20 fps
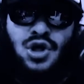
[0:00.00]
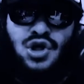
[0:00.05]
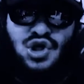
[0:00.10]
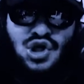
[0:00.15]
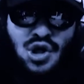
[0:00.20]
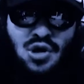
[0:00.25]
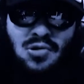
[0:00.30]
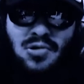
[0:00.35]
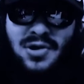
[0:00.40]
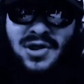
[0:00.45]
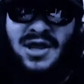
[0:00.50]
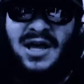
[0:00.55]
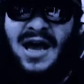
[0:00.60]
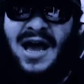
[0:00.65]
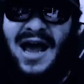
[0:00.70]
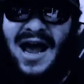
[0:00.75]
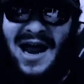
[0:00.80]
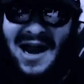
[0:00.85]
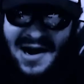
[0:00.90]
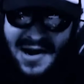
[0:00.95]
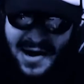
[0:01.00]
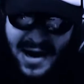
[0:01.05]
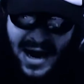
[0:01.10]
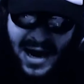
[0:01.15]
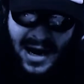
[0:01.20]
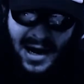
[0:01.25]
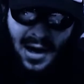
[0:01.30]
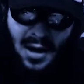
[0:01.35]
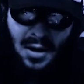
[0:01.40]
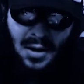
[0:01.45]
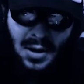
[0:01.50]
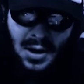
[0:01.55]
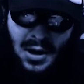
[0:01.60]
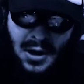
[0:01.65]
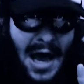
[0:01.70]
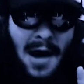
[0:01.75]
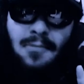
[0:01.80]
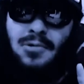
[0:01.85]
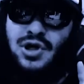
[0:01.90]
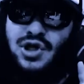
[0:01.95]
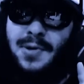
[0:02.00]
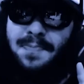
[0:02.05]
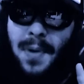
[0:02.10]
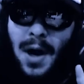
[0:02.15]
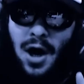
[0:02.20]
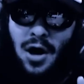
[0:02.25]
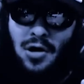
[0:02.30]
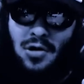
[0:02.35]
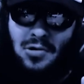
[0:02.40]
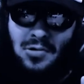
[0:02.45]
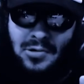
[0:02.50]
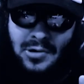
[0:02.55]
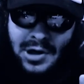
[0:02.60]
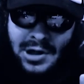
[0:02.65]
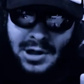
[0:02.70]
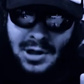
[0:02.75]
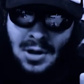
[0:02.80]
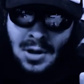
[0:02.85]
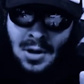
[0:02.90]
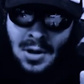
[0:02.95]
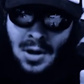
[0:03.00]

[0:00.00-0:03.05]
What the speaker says: tooth and nail and was opposed